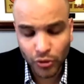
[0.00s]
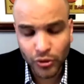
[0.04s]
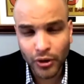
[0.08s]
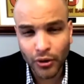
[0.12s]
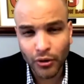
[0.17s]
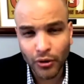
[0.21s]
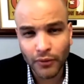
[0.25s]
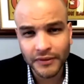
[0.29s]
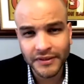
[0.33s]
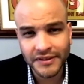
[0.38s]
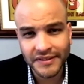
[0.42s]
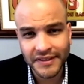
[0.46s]

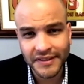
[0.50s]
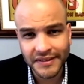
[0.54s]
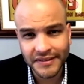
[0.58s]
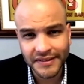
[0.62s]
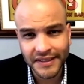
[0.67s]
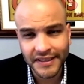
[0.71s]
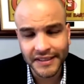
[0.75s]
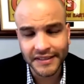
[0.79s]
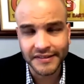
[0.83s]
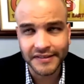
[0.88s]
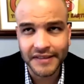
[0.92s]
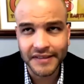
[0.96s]
Tony Robbins
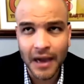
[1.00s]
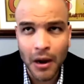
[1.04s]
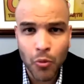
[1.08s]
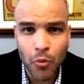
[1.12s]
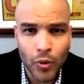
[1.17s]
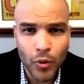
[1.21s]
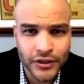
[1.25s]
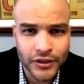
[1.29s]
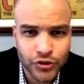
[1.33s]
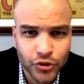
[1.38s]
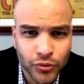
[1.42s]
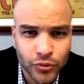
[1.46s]
says this. I
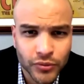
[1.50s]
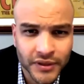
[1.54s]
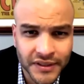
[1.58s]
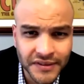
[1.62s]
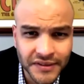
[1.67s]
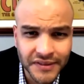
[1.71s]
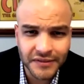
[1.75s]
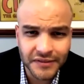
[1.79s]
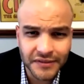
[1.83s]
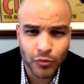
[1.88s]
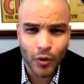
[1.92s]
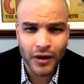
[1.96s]
went to
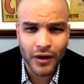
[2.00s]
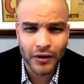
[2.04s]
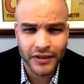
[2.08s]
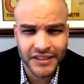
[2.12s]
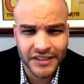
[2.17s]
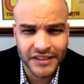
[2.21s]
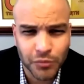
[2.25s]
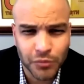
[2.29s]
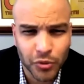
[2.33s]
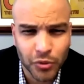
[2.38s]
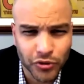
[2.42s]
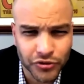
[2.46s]
this is one
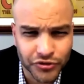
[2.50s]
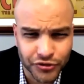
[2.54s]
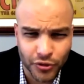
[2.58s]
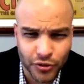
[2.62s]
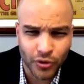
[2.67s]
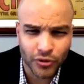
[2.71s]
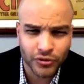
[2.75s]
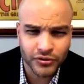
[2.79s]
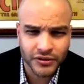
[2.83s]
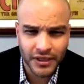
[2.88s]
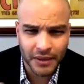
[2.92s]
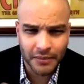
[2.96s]
of his books
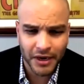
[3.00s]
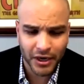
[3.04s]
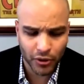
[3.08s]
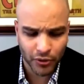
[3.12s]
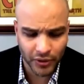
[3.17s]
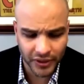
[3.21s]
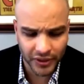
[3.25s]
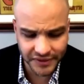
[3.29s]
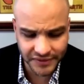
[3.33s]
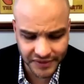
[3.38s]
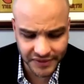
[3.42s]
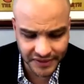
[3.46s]
a long time
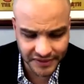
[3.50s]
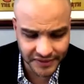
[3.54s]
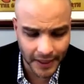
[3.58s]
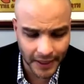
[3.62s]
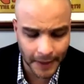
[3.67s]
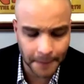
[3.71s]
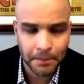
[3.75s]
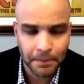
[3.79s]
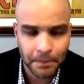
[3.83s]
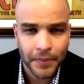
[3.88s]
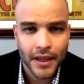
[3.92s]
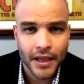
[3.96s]
ago. He says,
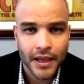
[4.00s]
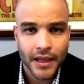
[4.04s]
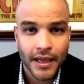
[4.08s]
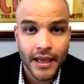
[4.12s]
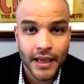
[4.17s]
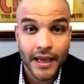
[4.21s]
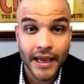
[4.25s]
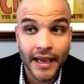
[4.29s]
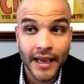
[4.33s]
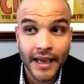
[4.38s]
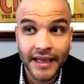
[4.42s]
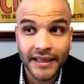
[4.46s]
uh,
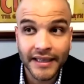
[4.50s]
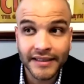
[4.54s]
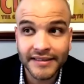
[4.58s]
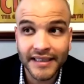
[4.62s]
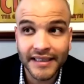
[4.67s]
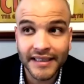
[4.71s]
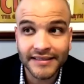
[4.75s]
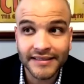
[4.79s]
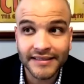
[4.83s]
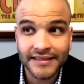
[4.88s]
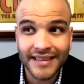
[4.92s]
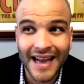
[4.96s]
he
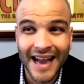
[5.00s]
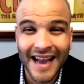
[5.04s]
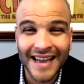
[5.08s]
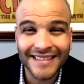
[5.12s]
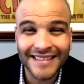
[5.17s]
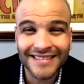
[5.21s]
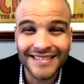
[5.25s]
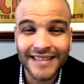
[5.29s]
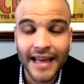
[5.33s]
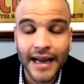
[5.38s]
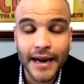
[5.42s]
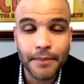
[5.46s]
says,
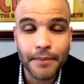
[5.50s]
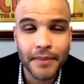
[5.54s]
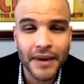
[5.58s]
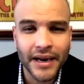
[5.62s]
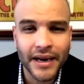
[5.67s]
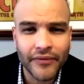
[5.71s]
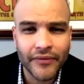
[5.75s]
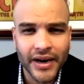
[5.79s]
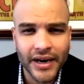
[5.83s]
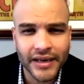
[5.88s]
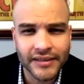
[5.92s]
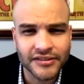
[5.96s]
I started
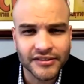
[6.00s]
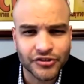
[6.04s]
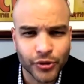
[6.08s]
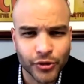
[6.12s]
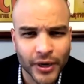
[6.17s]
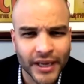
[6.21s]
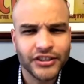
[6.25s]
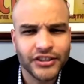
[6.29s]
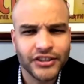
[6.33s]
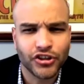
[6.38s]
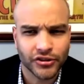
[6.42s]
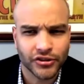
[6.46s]
believing in
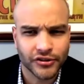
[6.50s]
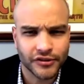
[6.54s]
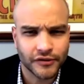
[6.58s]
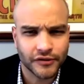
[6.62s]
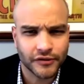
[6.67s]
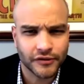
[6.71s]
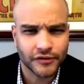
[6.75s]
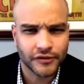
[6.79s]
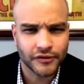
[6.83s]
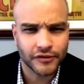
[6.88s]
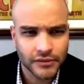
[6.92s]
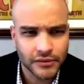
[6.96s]

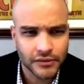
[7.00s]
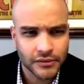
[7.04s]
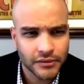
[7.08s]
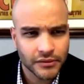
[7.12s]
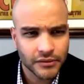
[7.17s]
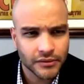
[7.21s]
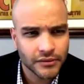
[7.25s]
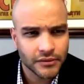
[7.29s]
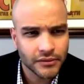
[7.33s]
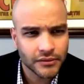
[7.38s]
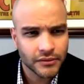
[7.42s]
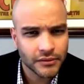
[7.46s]
strangers.
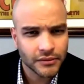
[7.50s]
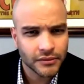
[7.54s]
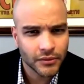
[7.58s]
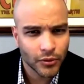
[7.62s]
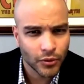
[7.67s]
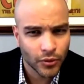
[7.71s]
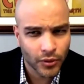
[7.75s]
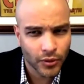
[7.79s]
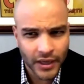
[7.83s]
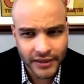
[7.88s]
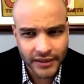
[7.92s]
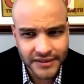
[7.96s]

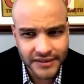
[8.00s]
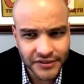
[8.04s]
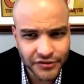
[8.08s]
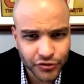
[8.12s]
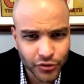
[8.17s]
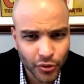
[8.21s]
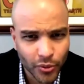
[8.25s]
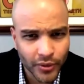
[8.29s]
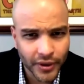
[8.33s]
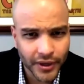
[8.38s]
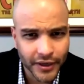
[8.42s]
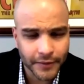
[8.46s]
Look at this
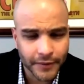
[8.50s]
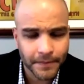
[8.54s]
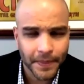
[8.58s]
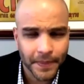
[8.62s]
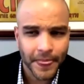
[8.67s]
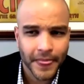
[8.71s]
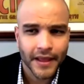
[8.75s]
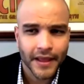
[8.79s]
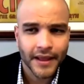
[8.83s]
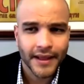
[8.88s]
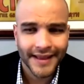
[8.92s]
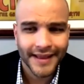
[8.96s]
story
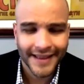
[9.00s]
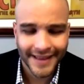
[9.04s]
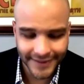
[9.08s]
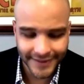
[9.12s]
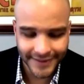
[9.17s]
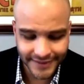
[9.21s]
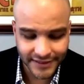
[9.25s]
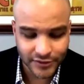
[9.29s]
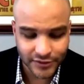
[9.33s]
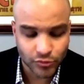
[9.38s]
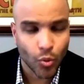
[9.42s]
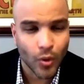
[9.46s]

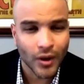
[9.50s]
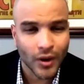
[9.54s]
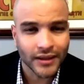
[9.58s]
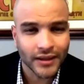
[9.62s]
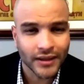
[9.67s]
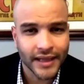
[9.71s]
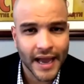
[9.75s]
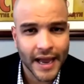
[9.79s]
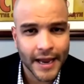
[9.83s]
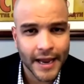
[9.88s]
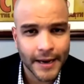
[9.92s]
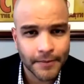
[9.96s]
he says one